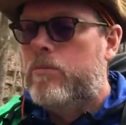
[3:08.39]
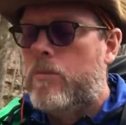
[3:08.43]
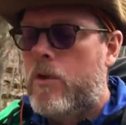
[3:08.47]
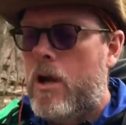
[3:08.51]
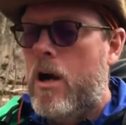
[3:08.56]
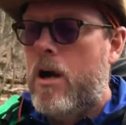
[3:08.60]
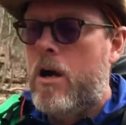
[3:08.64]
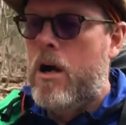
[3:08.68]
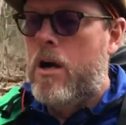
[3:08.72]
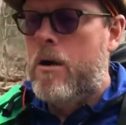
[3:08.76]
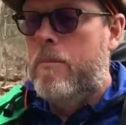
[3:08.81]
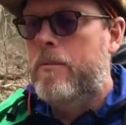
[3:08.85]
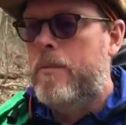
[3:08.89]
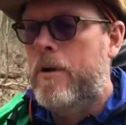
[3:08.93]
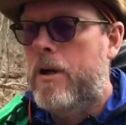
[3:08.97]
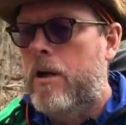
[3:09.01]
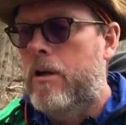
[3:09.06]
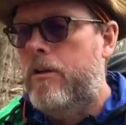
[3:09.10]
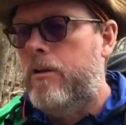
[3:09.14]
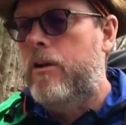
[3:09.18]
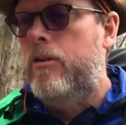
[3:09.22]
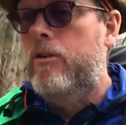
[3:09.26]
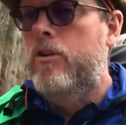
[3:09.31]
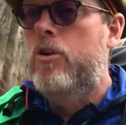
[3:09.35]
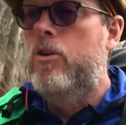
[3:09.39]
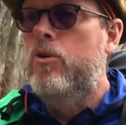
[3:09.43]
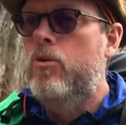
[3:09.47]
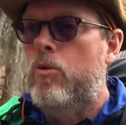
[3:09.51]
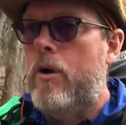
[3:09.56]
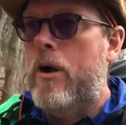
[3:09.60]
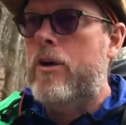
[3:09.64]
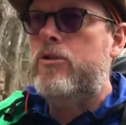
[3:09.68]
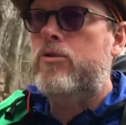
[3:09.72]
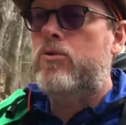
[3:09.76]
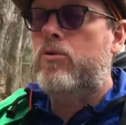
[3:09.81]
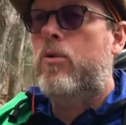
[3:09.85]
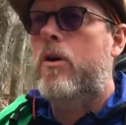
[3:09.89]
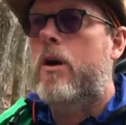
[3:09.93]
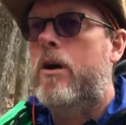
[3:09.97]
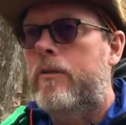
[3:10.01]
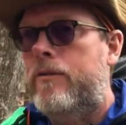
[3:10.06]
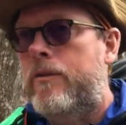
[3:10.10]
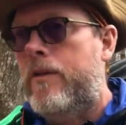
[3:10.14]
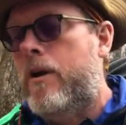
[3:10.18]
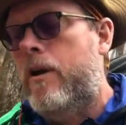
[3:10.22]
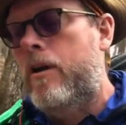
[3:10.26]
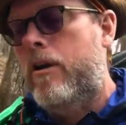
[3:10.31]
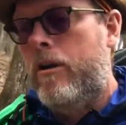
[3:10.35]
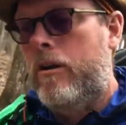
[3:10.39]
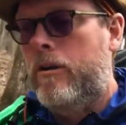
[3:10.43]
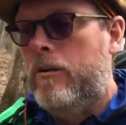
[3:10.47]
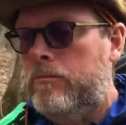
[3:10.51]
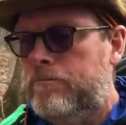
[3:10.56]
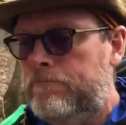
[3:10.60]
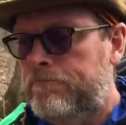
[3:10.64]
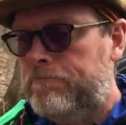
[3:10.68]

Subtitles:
A new restaurant there,